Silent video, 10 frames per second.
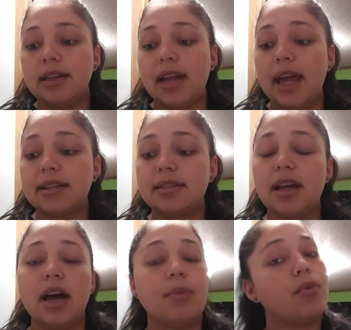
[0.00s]

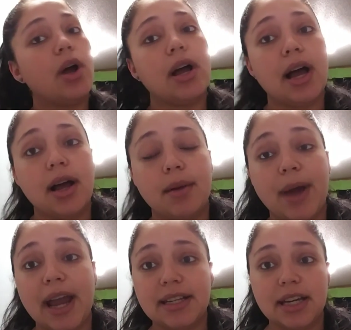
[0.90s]
Next up, um,
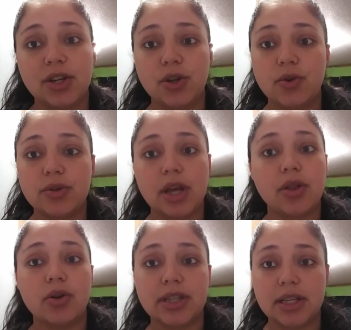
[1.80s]
I did use
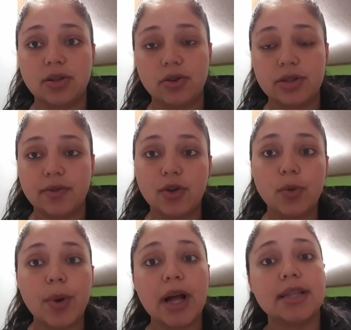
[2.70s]
those exclusive
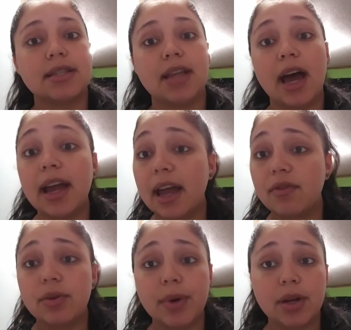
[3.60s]
coupons. Not
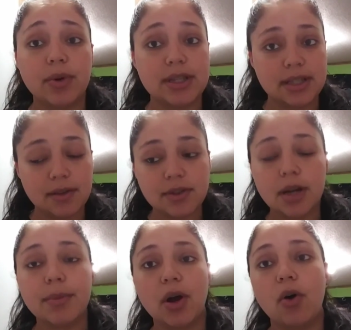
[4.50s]
everybody received
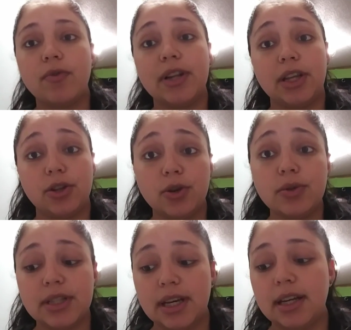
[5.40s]
them, but hopefully
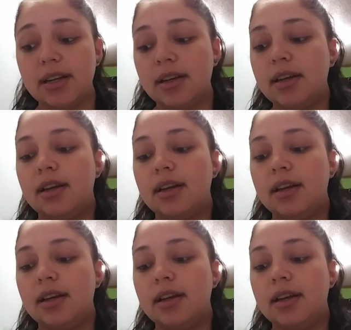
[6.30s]
you did.